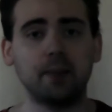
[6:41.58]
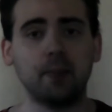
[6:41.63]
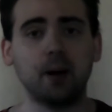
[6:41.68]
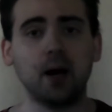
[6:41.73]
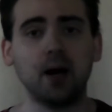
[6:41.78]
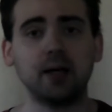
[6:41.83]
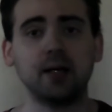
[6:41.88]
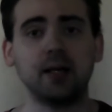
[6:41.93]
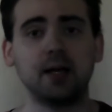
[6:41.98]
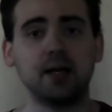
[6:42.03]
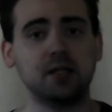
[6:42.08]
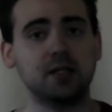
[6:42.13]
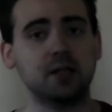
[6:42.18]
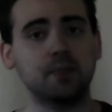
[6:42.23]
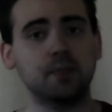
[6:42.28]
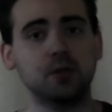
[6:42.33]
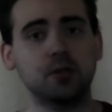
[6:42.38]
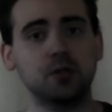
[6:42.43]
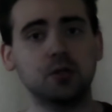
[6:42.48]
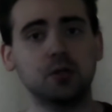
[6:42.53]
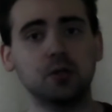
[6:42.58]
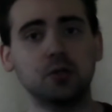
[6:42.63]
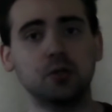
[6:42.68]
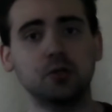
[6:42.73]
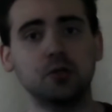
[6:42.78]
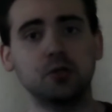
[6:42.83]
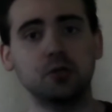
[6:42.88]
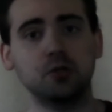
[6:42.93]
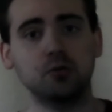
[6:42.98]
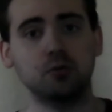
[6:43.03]
podcast
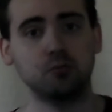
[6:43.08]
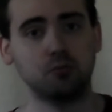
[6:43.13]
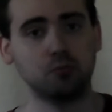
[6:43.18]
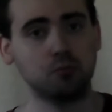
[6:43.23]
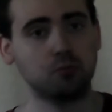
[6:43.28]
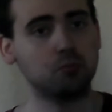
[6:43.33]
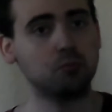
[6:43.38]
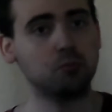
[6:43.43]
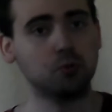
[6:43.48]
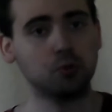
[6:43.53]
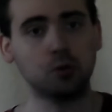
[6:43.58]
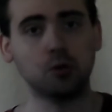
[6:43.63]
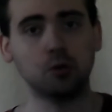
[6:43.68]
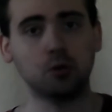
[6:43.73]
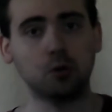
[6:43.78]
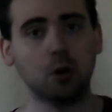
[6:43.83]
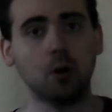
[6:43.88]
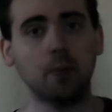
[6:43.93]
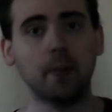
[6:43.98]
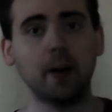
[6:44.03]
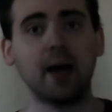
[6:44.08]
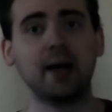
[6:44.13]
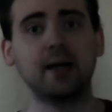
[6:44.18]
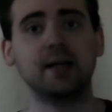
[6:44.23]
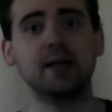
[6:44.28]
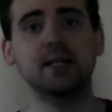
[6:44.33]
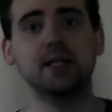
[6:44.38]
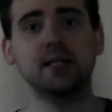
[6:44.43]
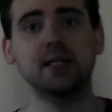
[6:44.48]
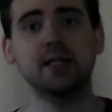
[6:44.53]
episodes, you can go
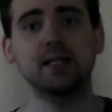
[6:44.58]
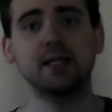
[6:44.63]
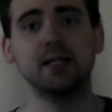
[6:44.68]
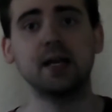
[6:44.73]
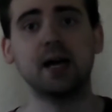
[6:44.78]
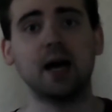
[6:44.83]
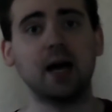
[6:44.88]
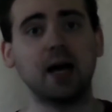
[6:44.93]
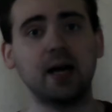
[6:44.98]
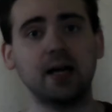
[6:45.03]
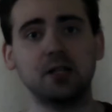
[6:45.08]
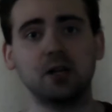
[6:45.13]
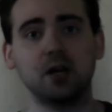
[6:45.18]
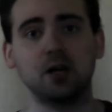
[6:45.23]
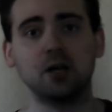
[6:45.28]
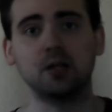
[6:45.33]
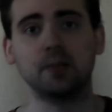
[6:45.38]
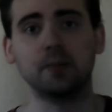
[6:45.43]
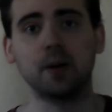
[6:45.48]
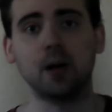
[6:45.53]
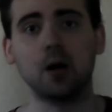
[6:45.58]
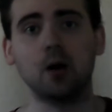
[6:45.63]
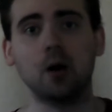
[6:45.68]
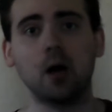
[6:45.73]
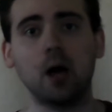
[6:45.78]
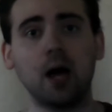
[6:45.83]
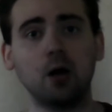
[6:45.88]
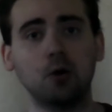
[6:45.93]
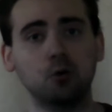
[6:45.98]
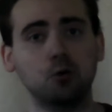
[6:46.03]
back and see I talked about
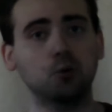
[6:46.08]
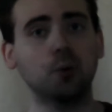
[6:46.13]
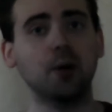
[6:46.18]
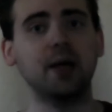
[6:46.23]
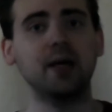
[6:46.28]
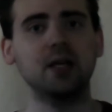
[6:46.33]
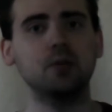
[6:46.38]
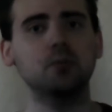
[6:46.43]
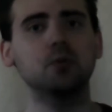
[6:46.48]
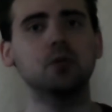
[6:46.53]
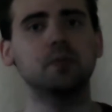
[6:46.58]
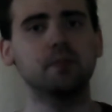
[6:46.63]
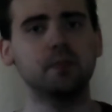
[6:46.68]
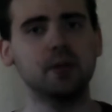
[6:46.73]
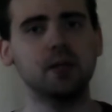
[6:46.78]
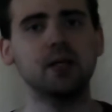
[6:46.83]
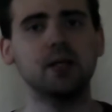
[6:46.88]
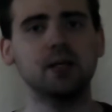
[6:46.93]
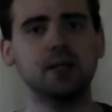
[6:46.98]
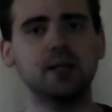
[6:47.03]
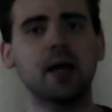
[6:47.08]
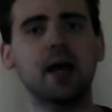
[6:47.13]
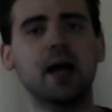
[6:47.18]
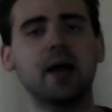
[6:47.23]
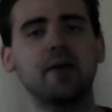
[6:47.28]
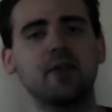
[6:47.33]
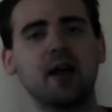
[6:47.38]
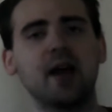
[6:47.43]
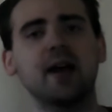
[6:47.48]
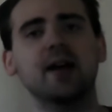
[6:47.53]
how great it would be to
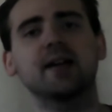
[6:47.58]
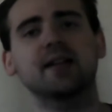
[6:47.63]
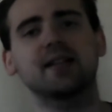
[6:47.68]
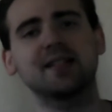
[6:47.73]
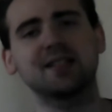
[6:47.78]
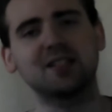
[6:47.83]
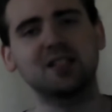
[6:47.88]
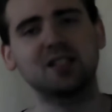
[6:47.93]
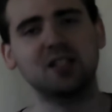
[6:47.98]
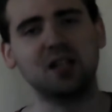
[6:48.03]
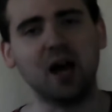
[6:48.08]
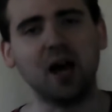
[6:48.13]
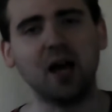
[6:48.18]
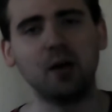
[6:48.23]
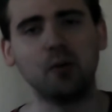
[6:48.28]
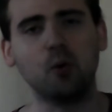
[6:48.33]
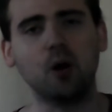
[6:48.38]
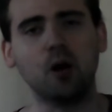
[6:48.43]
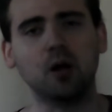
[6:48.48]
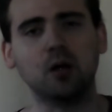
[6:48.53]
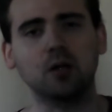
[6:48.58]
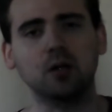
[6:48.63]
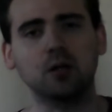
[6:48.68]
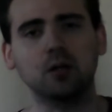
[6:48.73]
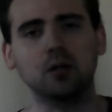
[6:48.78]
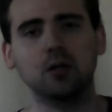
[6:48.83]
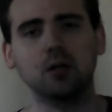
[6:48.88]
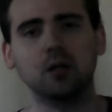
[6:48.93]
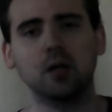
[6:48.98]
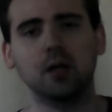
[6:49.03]
have Anakin
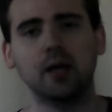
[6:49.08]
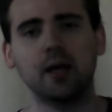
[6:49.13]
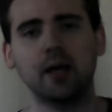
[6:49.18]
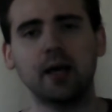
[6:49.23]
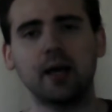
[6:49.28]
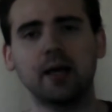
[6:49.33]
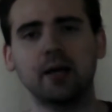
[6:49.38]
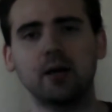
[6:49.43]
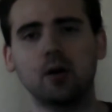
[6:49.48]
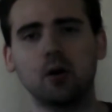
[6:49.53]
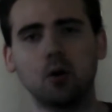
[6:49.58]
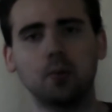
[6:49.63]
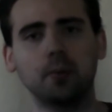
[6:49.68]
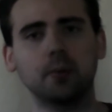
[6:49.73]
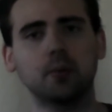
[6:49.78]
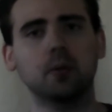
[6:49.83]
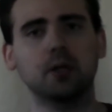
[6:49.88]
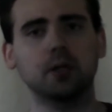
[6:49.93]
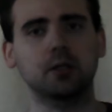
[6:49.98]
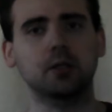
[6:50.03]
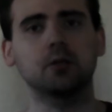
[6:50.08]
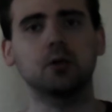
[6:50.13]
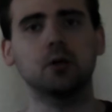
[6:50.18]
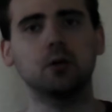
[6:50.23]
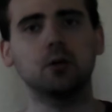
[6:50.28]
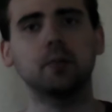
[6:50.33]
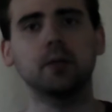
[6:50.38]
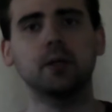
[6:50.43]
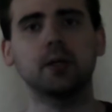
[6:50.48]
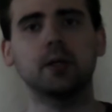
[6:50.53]
Skywalker in Obi-Wan
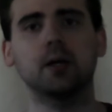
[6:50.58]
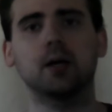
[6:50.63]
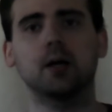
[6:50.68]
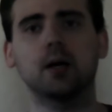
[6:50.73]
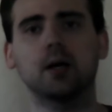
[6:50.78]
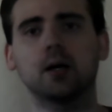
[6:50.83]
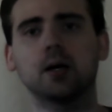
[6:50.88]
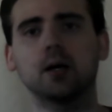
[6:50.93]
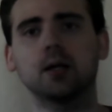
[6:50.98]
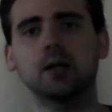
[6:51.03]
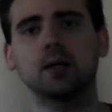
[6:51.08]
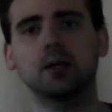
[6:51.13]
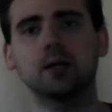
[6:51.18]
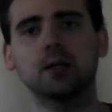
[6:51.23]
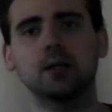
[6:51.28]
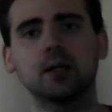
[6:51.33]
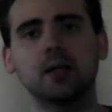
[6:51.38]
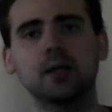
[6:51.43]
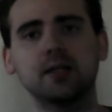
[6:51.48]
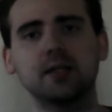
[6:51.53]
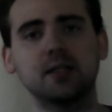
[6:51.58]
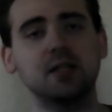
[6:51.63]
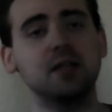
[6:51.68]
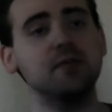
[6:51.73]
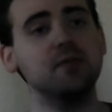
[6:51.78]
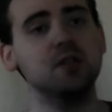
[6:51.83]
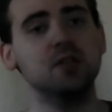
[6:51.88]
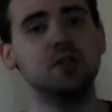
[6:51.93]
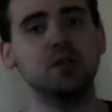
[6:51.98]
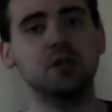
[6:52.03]
Kenobi
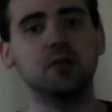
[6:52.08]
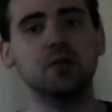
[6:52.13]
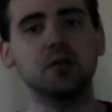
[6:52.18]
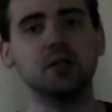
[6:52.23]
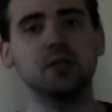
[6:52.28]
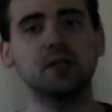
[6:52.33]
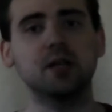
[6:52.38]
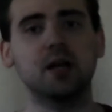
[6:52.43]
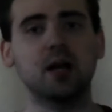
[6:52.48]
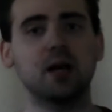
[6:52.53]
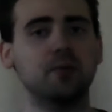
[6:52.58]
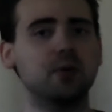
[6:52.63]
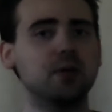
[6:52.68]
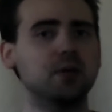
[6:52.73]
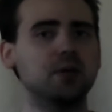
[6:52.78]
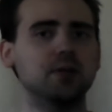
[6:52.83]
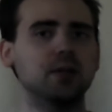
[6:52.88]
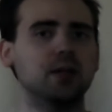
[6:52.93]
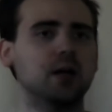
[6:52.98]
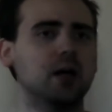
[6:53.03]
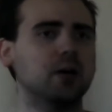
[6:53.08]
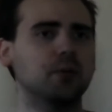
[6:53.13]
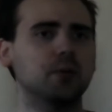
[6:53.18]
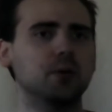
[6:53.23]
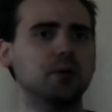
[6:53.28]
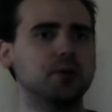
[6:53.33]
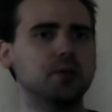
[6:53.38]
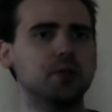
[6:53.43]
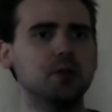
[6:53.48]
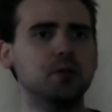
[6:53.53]
TV series. I
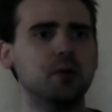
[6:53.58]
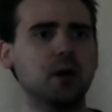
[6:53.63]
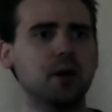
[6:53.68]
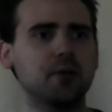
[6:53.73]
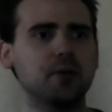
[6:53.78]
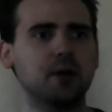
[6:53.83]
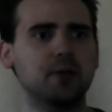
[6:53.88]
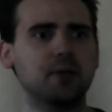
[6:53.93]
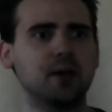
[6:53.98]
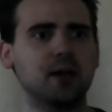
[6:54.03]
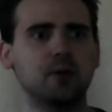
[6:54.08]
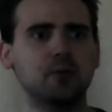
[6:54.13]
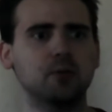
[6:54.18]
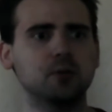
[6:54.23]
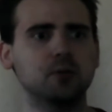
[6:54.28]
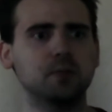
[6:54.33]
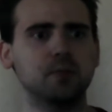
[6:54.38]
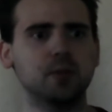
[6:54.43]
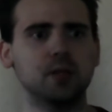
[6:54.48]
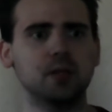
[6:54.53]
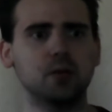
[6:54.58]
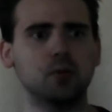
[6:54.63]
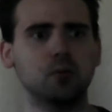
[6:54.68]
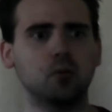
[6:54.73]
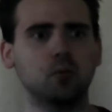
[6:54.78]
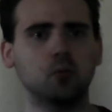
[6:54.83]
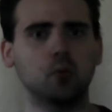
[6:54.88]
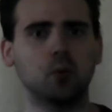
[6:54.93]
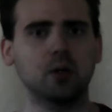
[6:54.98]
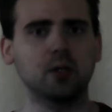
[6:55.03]
really do. I thought that would be
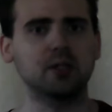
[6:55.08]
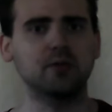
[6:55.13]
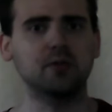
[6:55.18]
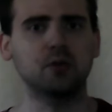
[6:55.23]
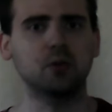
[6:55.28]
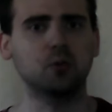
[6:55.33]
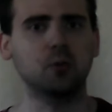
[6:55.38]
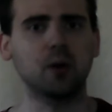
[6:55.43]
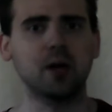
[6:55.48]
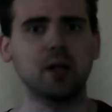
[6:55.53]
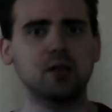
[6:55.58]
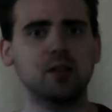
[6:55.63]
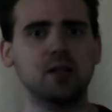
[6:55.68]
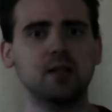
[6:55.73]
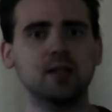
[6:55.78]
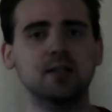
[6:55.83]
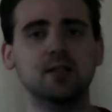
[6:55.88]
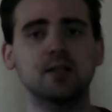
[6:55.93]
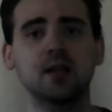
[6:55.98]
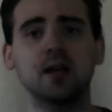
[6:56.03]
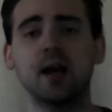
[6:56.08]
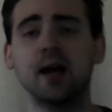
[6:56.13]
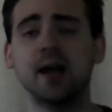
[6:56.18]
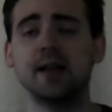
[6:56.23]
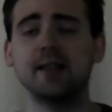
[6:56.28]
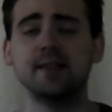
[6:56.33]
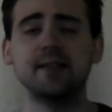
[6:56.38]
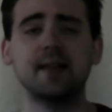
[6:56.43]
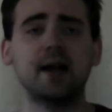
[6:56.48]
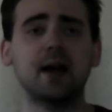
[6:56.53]
one of the great things.
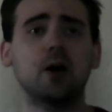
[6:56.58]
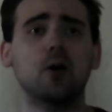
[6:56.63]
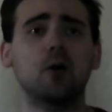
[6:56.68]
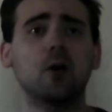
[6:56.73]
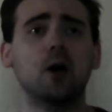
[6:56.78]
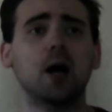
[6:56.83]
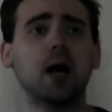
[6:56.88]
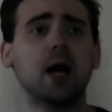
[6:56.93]
Now,